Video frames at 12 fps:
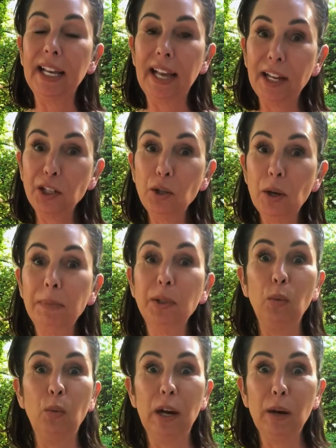catch you up to
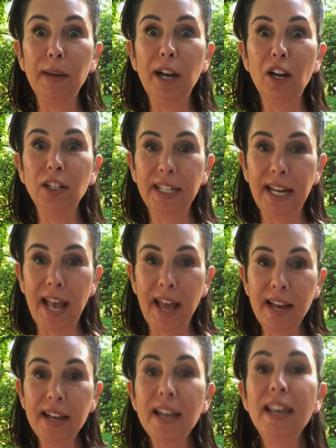where we are today.